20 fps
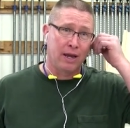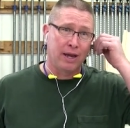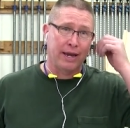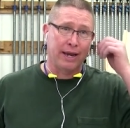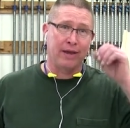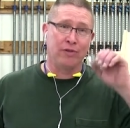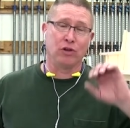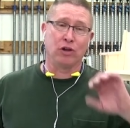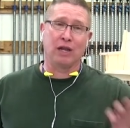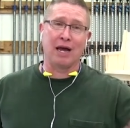
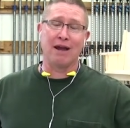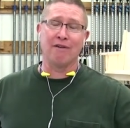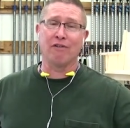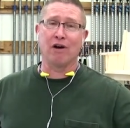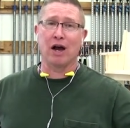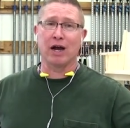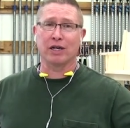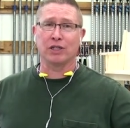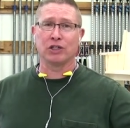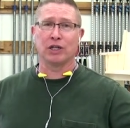In the live
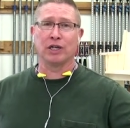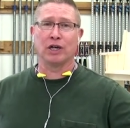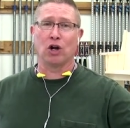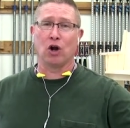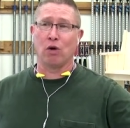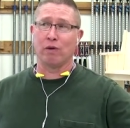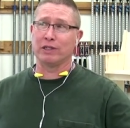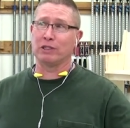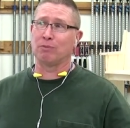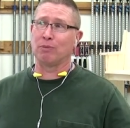auction, it
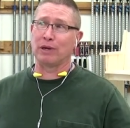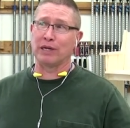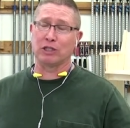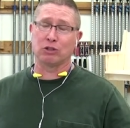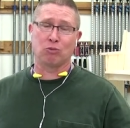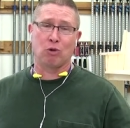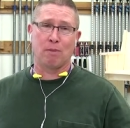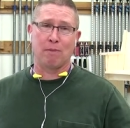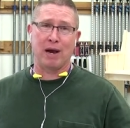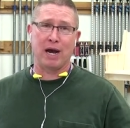always
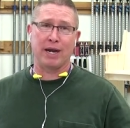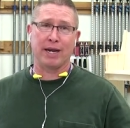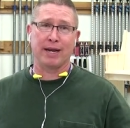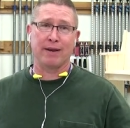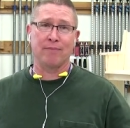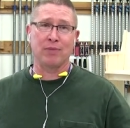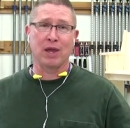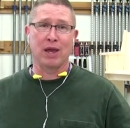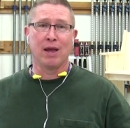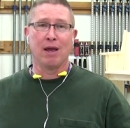brings more money.
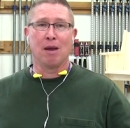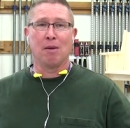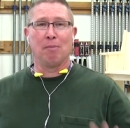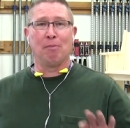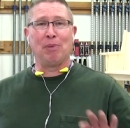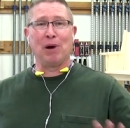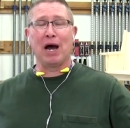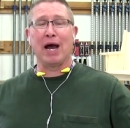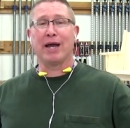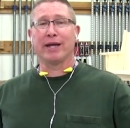
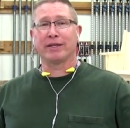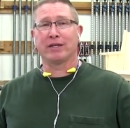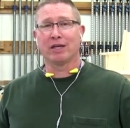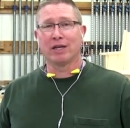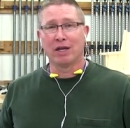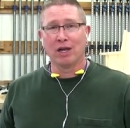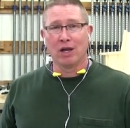But